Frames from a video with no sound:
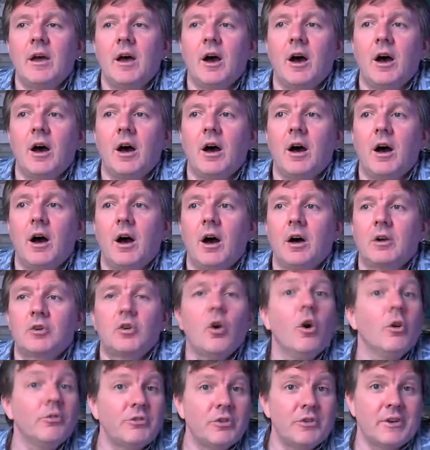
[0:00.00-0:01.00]
are, are
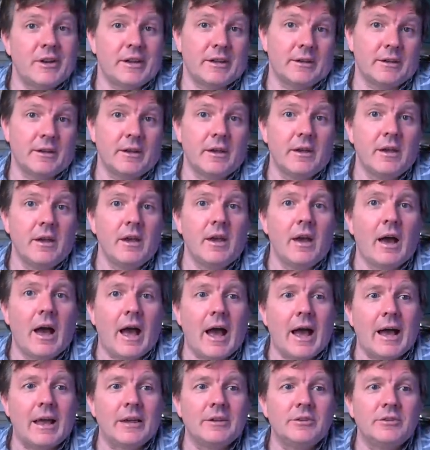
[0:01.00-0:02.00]
covering,
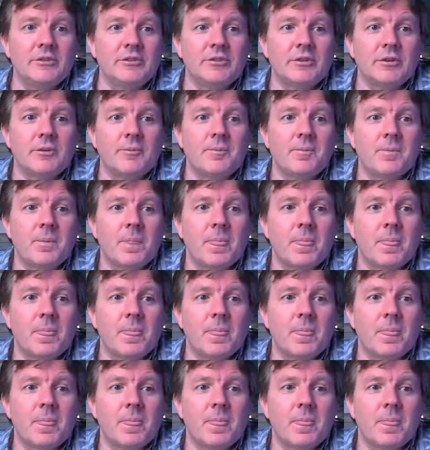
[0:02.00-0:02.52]
and